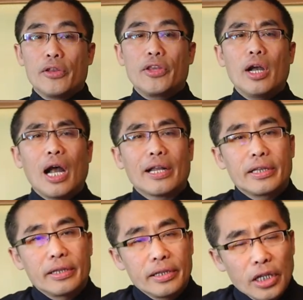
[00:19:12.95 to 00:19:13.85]
There
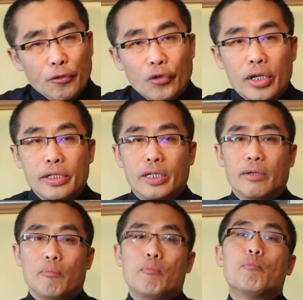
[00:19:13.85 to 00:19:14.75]
are
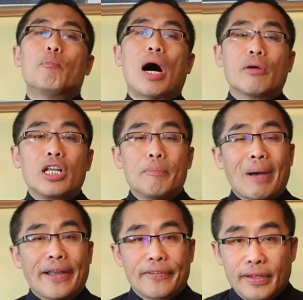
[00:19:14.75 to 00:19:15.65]
different body
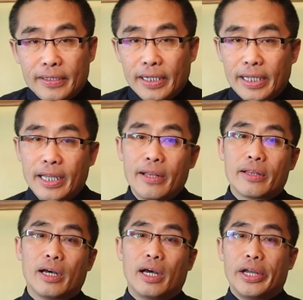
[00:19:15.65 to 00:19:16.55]
methods
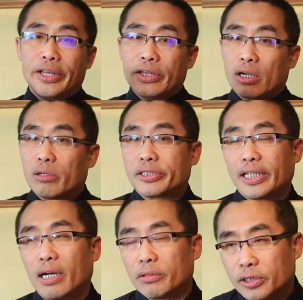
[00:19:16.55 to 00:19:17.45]
in the internal
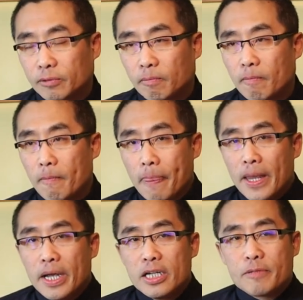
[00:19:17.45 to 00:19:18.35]
styles,
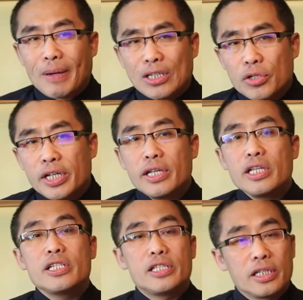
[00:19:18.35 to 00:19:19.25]
especially
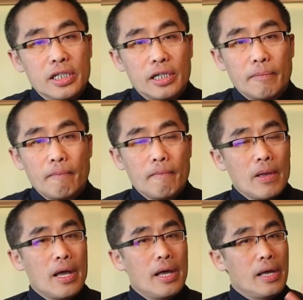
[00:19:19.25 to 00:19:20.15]
in Xingyi.
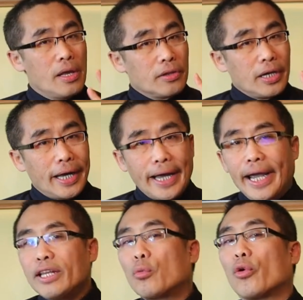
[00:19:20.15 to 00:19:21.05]
The
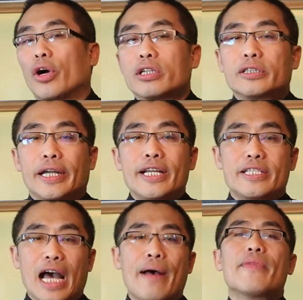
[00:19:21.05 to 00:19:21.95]
eight words
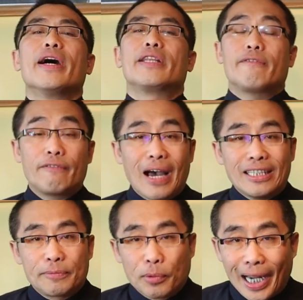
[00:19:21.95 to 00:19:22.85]
is an
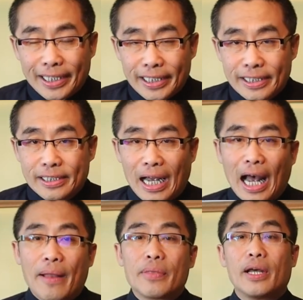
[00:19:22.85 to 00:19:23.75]
advanced practice
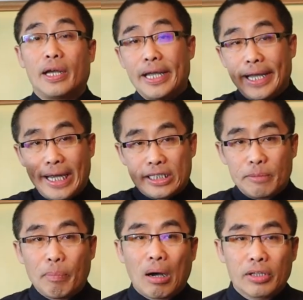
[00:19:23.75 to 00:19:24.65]
and its
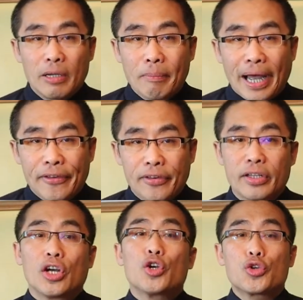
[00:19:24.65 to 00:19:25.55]
body
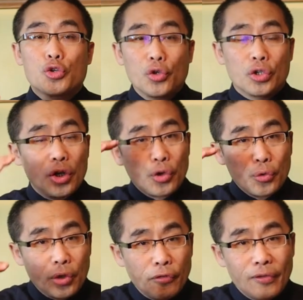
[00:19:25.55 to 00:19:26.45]
method should
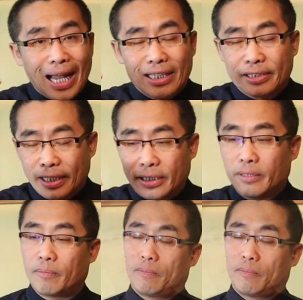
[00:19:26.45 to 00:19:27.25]
reflect it.